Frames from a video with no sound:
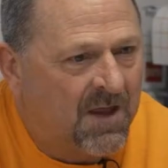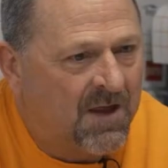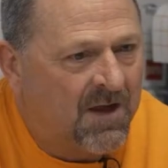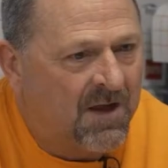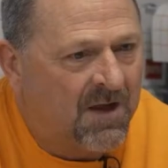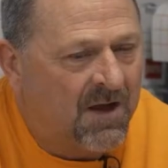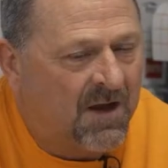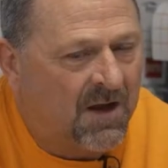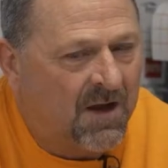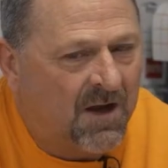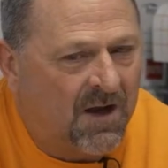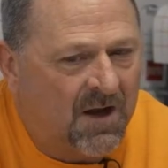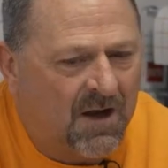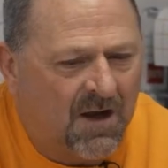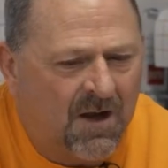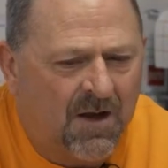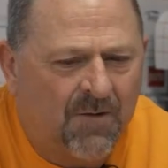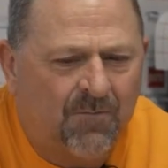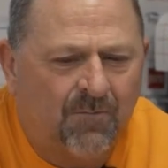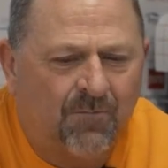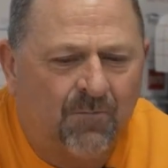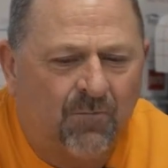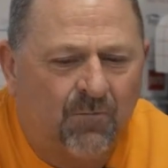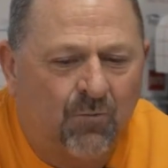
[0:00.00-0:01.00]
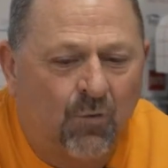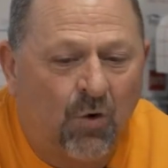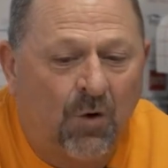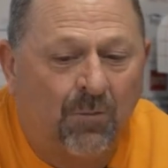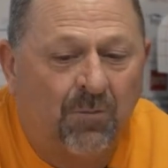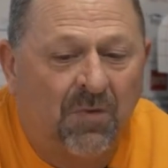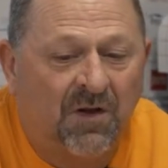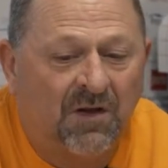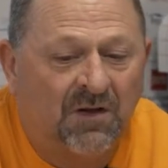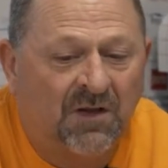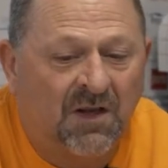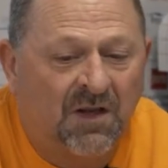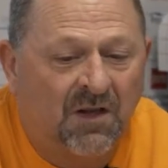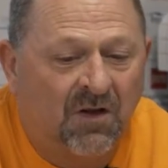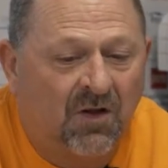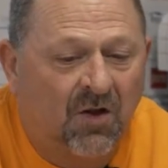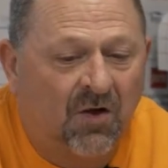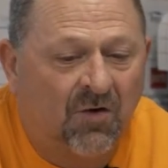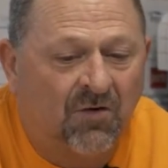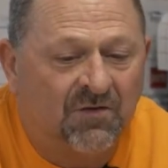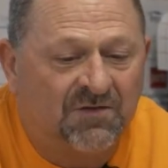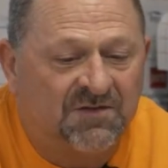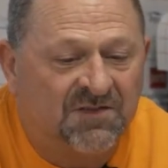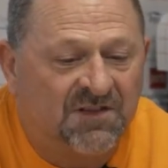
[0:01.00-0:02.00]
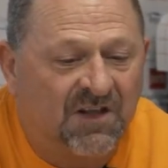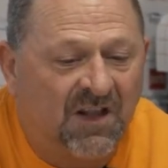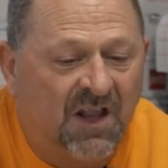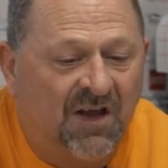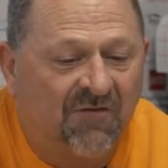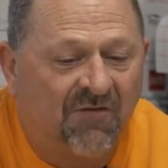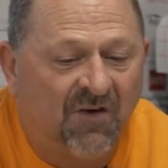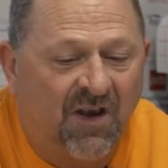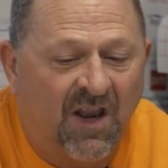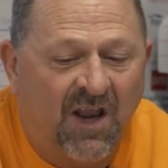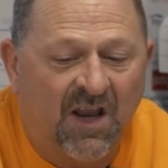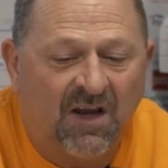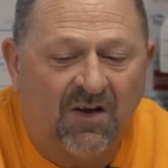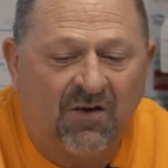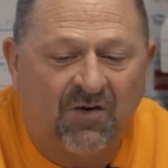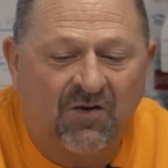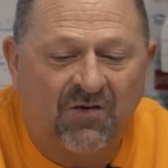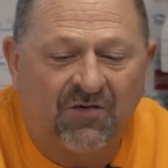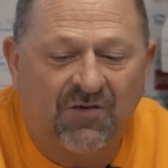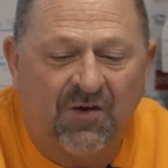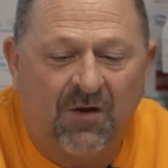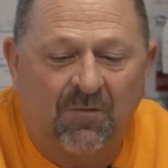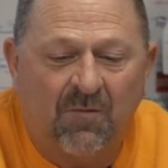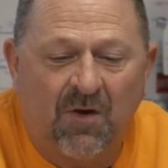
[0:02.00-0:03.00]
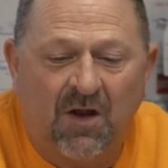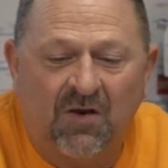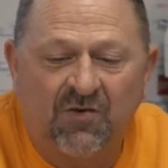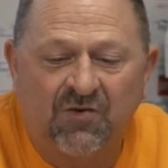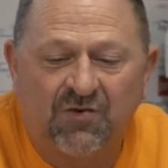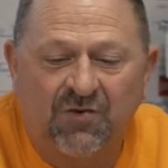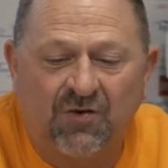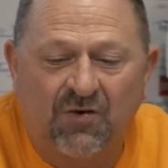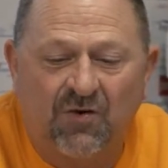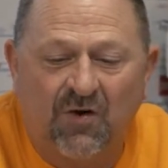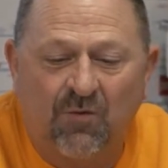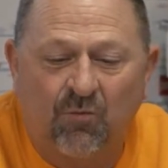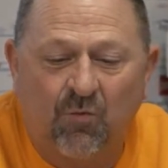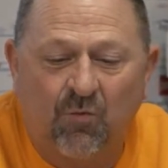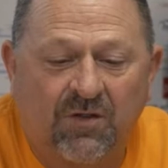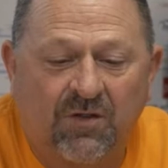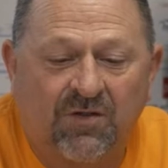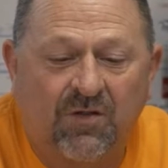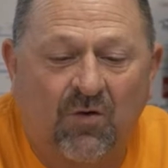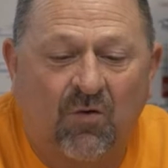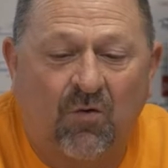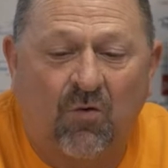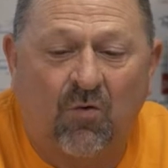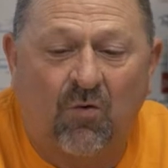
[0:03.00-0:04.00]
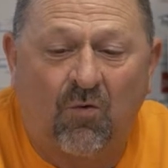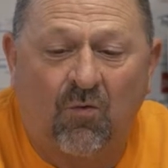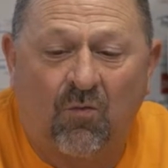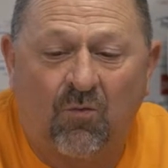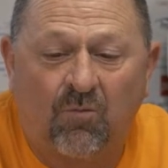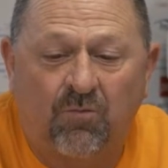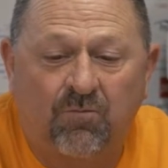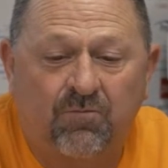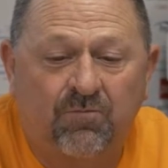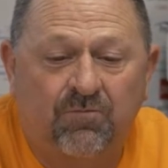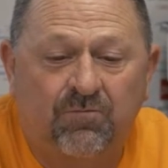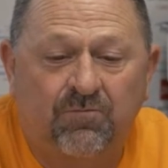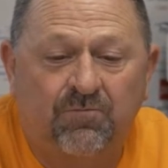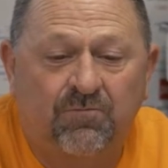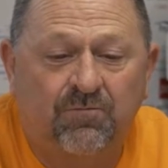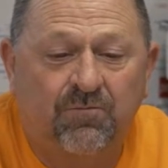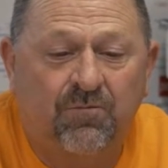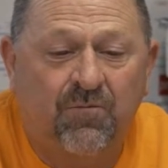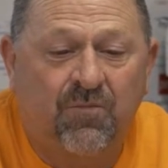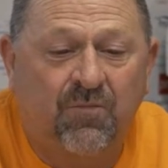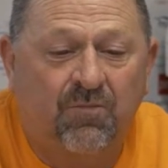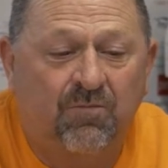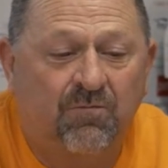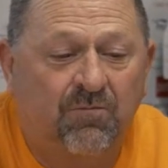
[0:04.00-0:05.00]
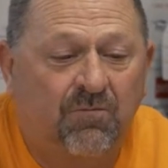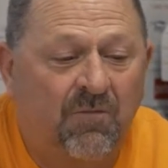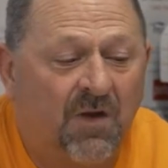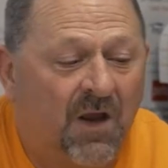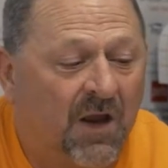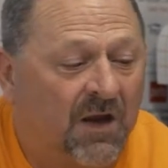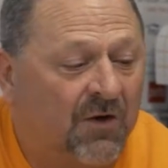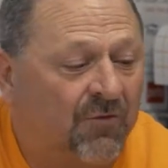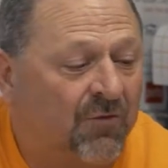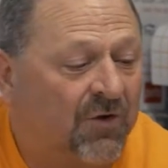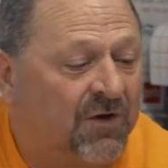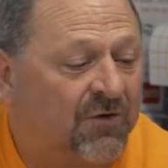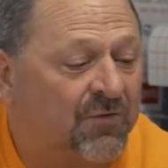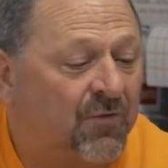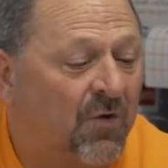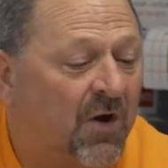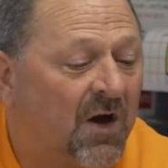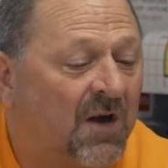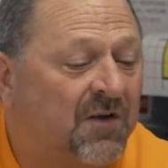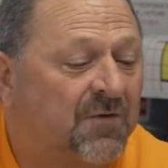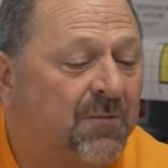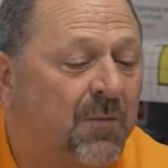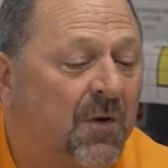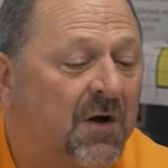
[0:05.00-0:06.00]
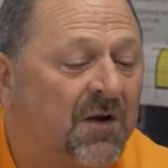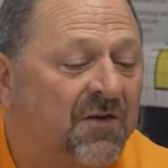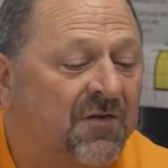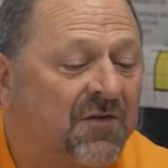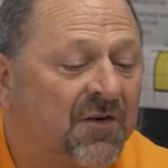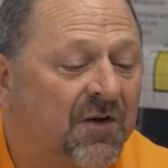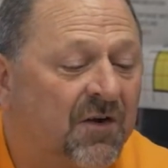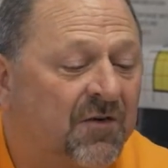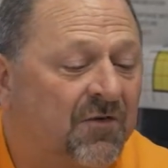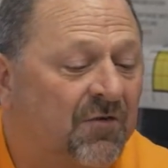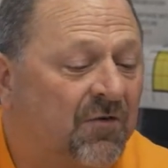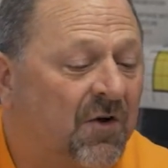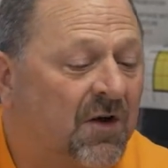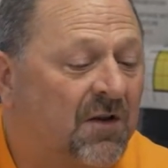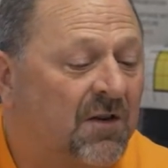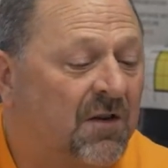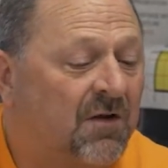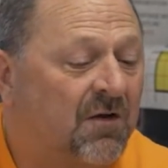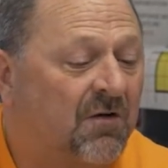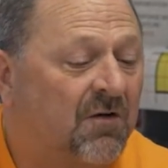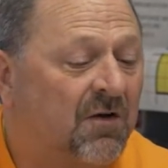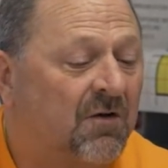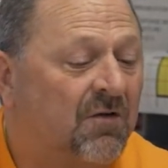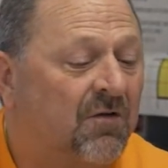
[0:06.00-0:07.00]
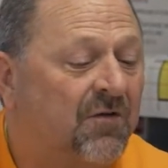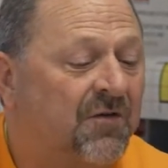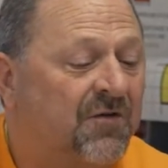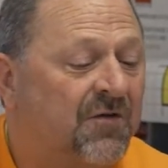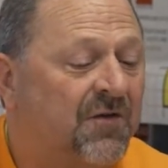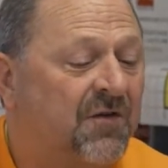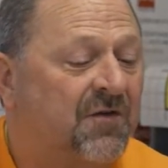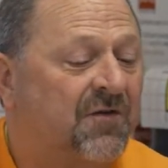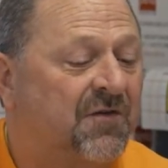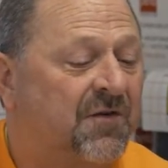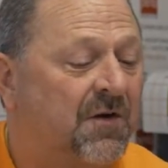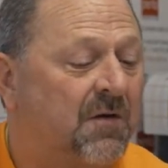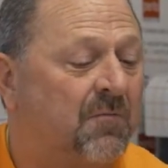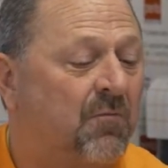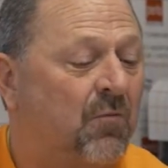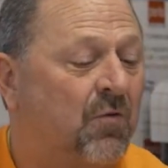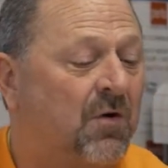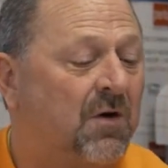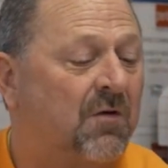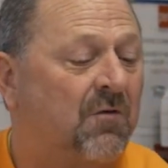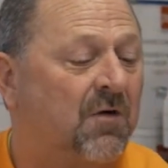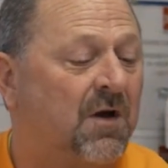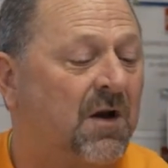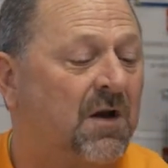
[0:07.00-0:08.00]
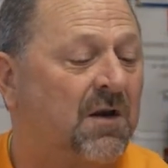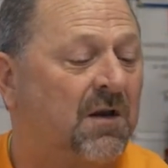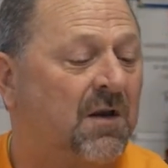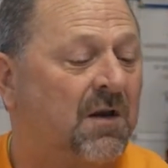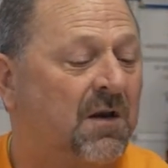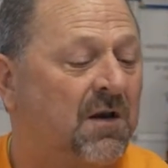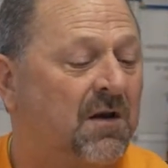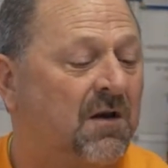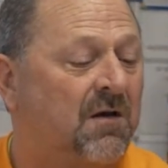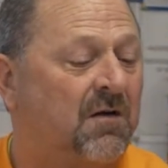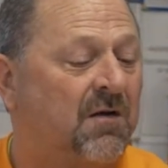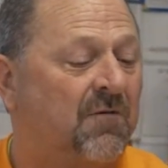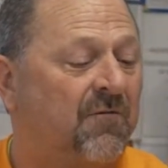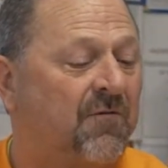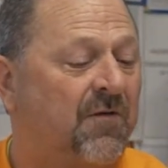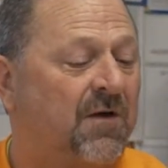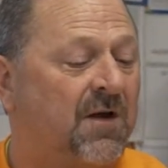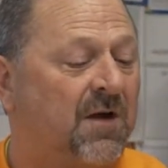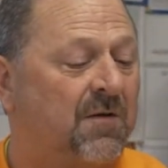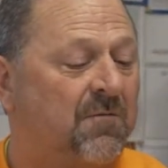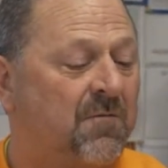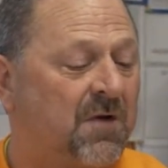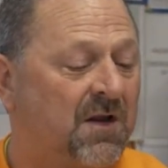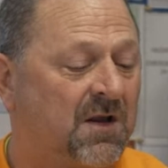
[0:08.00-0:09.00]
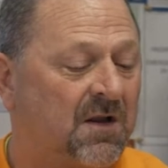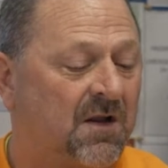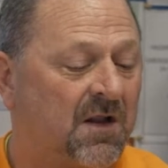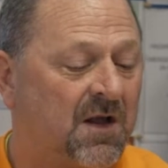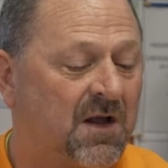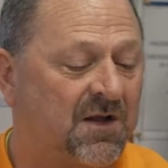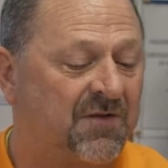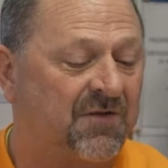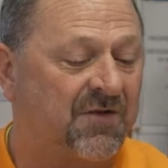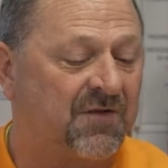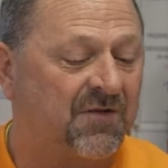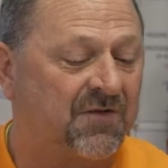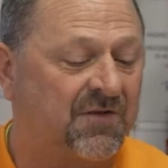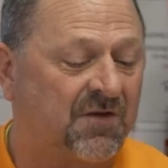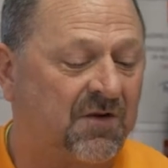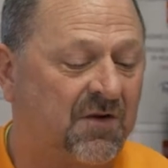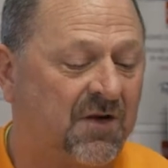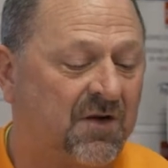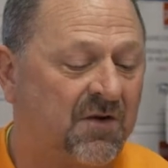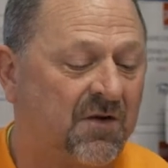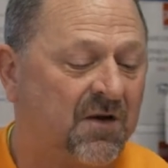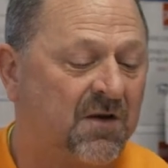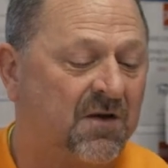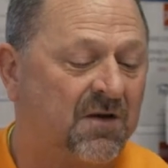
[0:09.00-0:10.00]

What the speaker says: Well, building alone is 11 acres. I'm not sure of the whole acreage-wise probably says right there, Elissa, somewhere right in here if I had my glasses on.